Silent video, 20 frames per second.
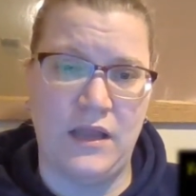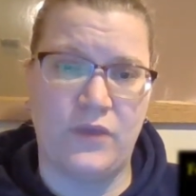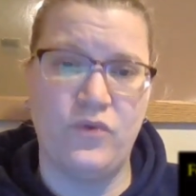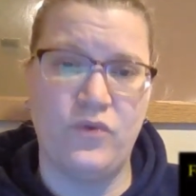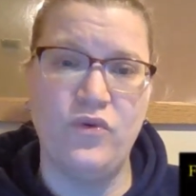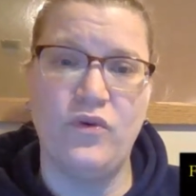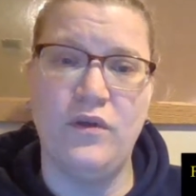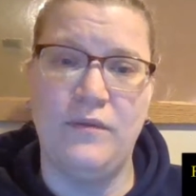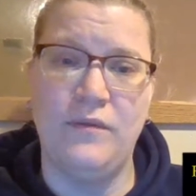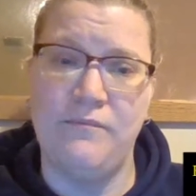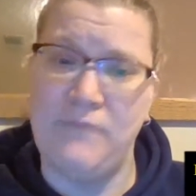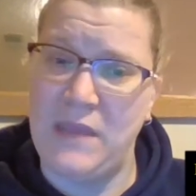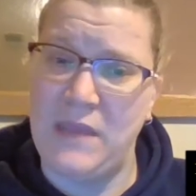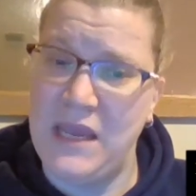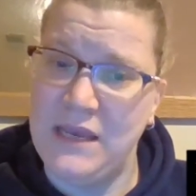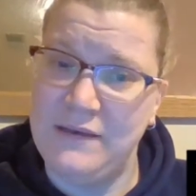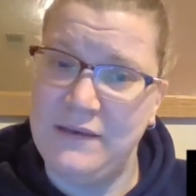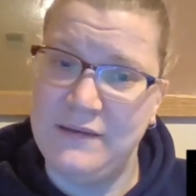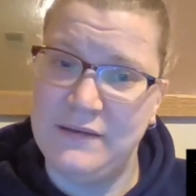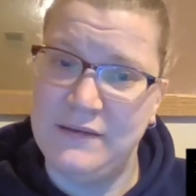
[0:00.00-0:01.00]
Google
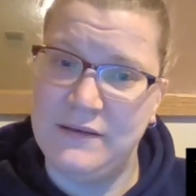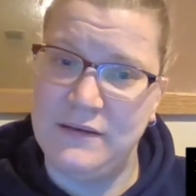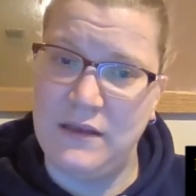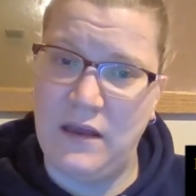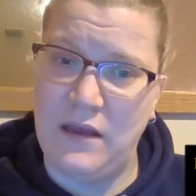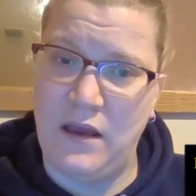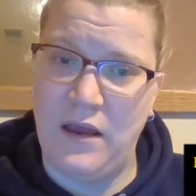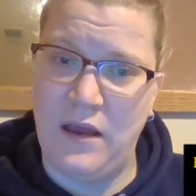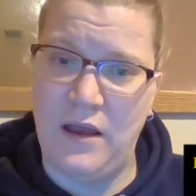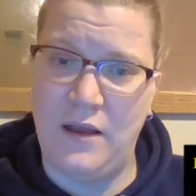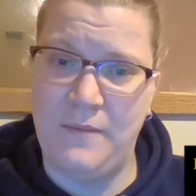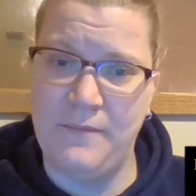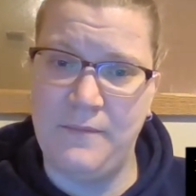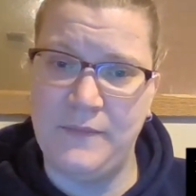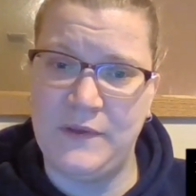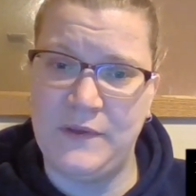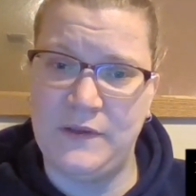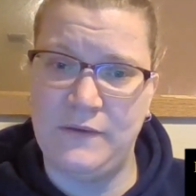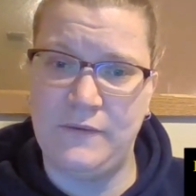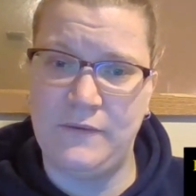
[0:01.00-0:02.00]
Meet,
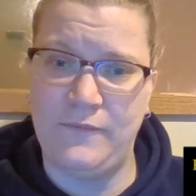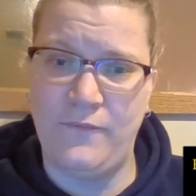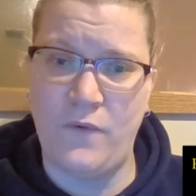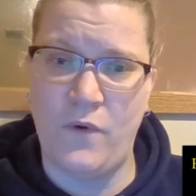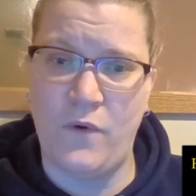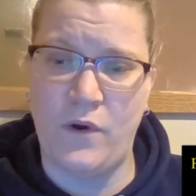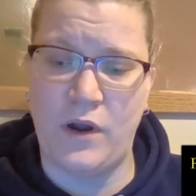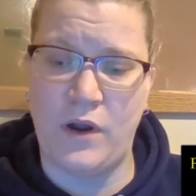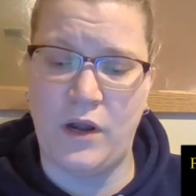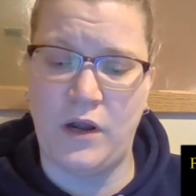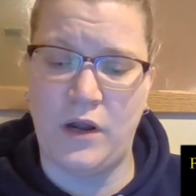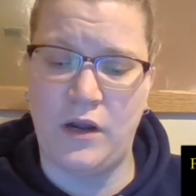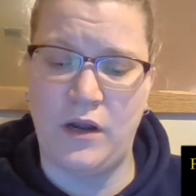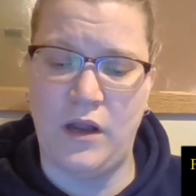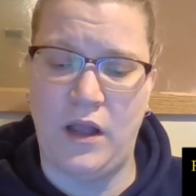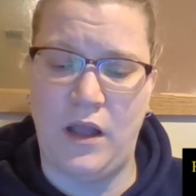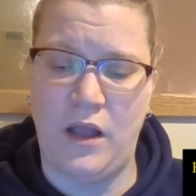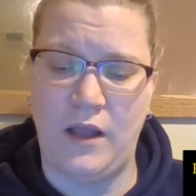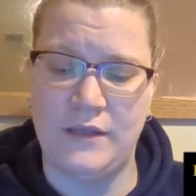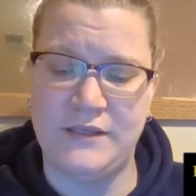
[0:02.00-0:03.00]

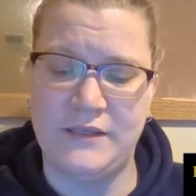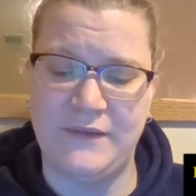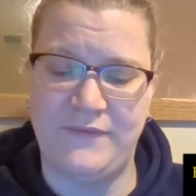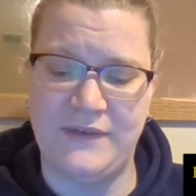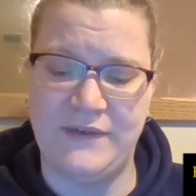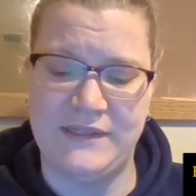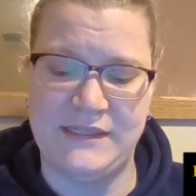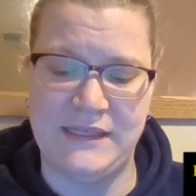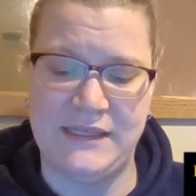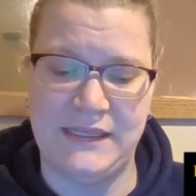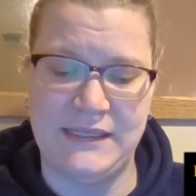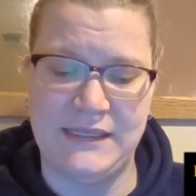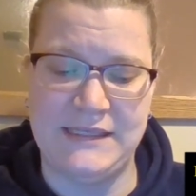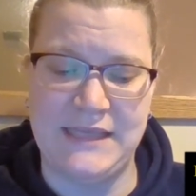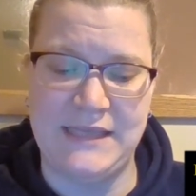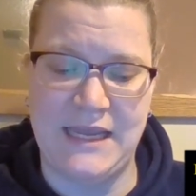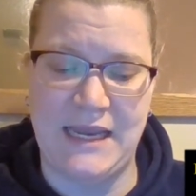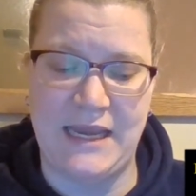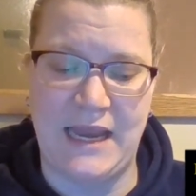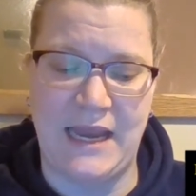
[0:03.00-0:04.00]
to
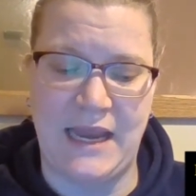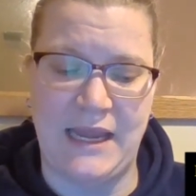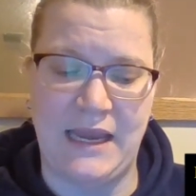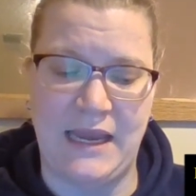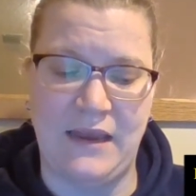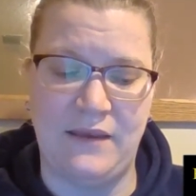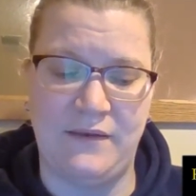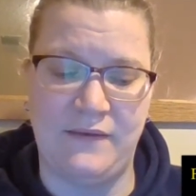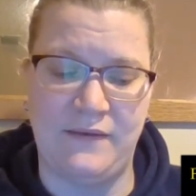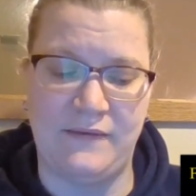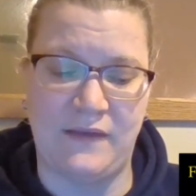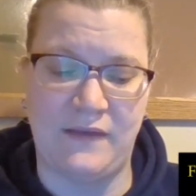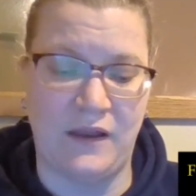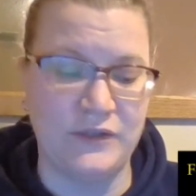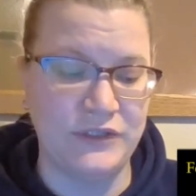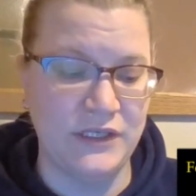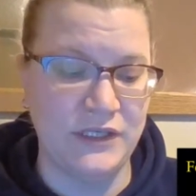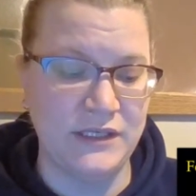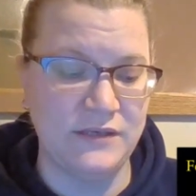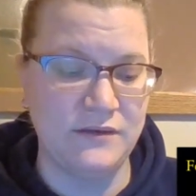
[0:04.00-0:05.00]
facilitate any
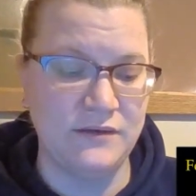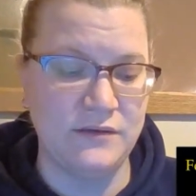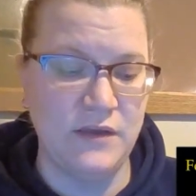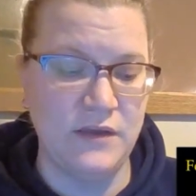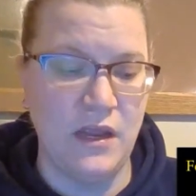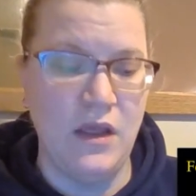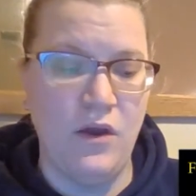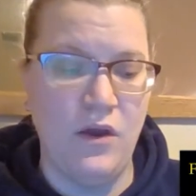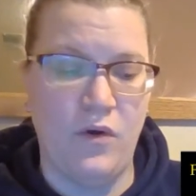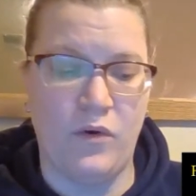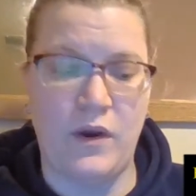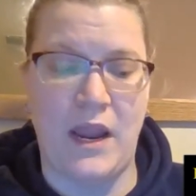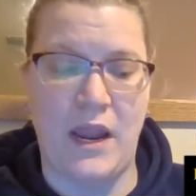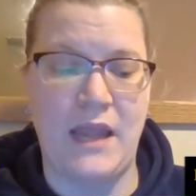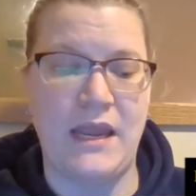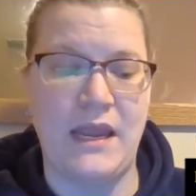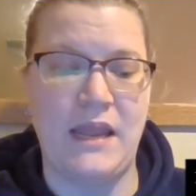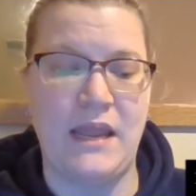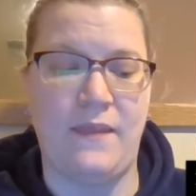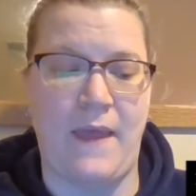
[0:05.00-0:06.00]
discussion, or
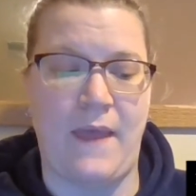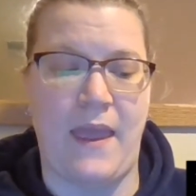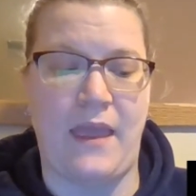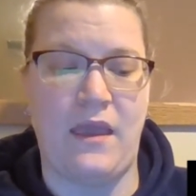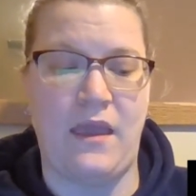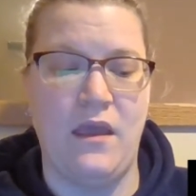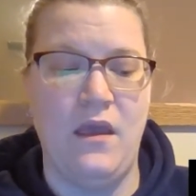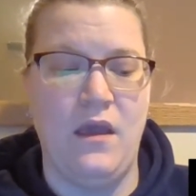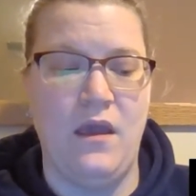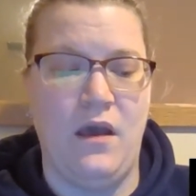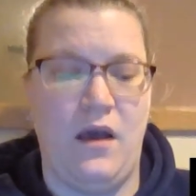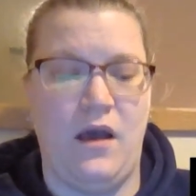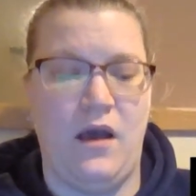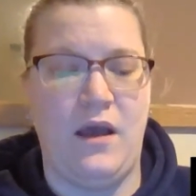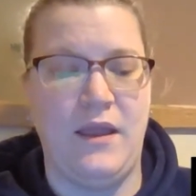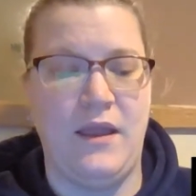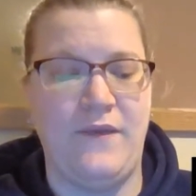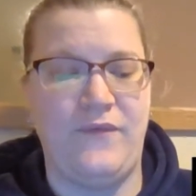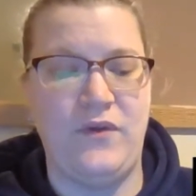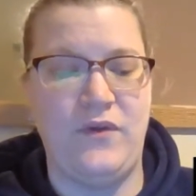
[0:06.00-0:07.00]
any
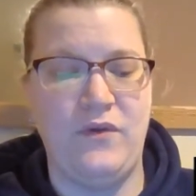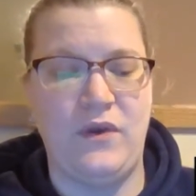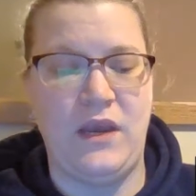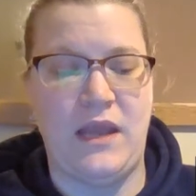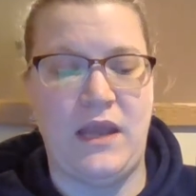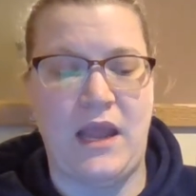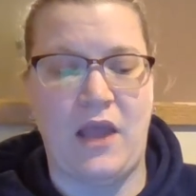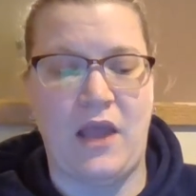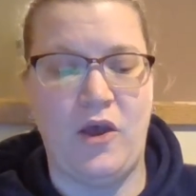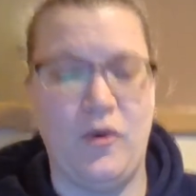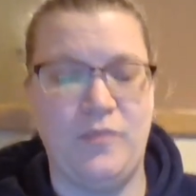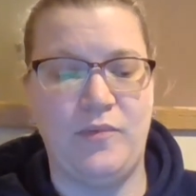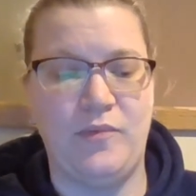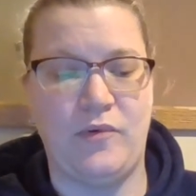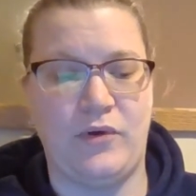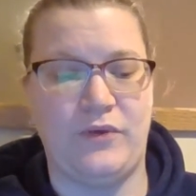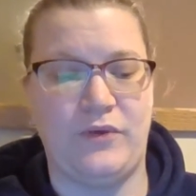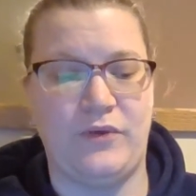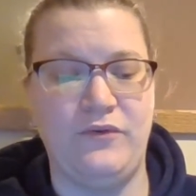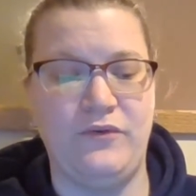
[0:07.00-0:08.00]
if you need help
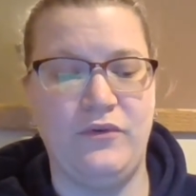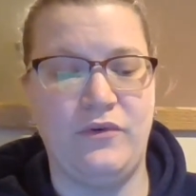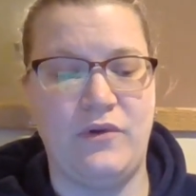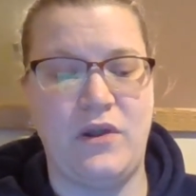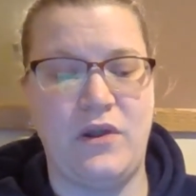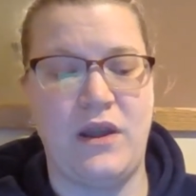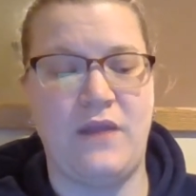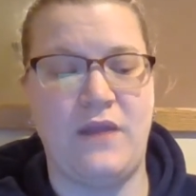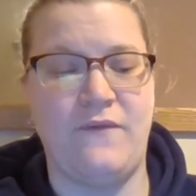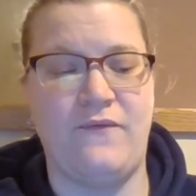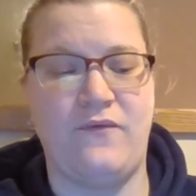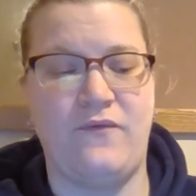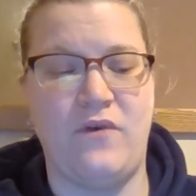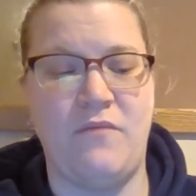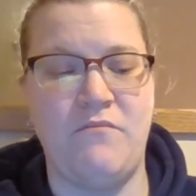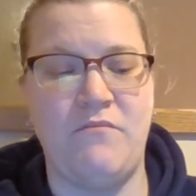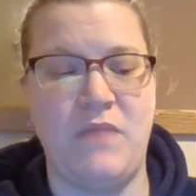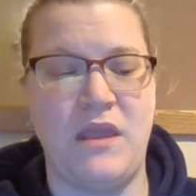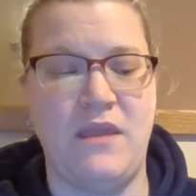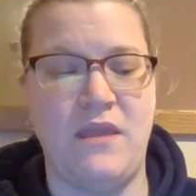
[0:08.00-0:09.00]
or tutoring
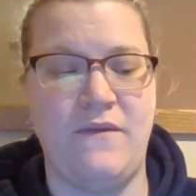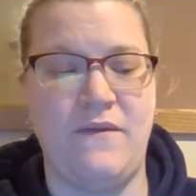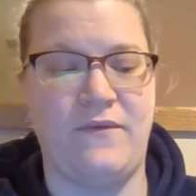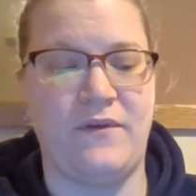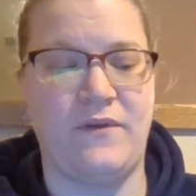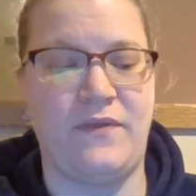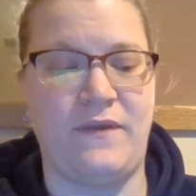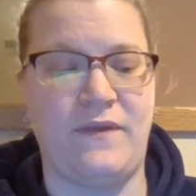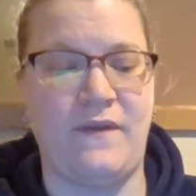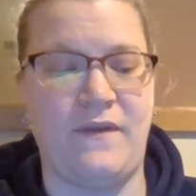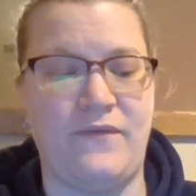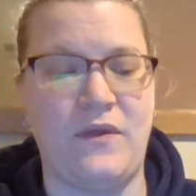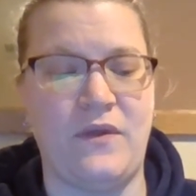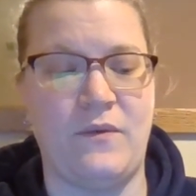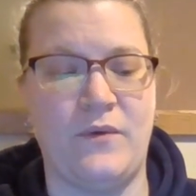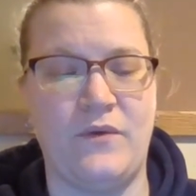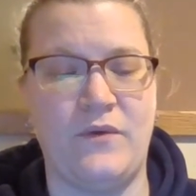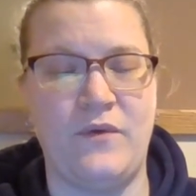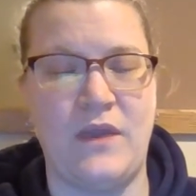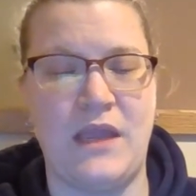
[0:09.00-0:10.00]
from me for stuff that
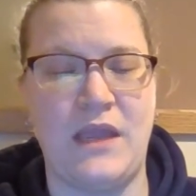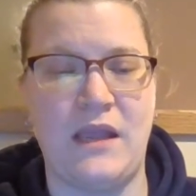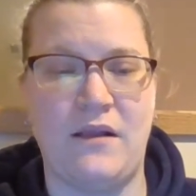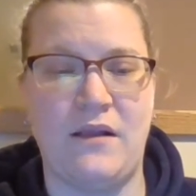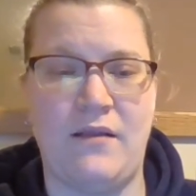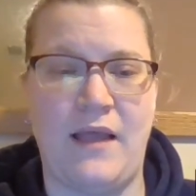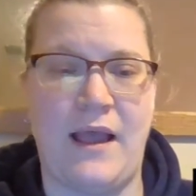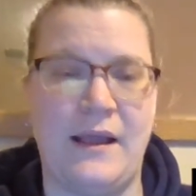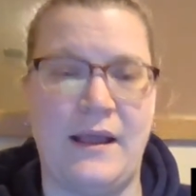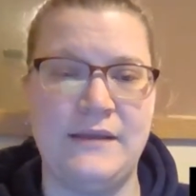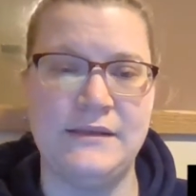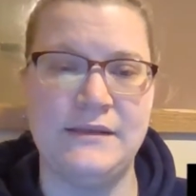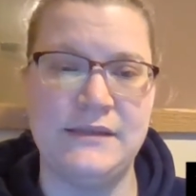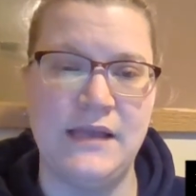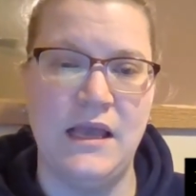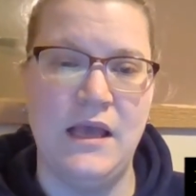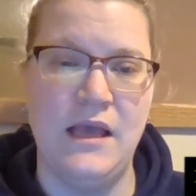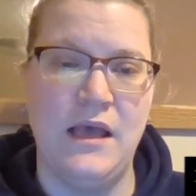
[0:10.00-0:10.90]
we're doing in class.